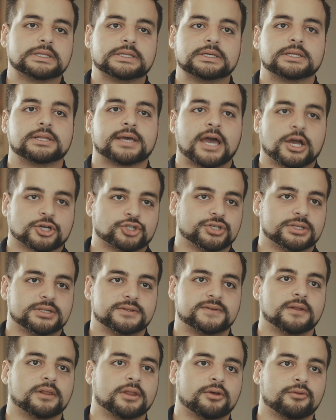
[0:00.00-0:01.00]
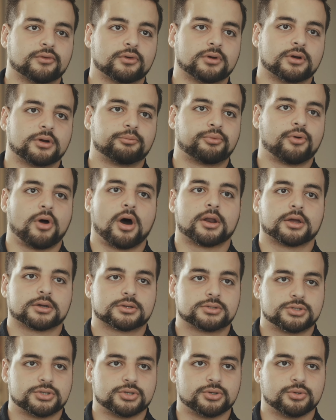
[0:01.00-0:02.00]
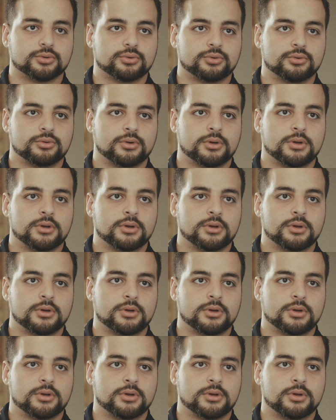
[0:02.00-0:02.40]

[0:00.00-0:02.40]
legally actually deliver product to.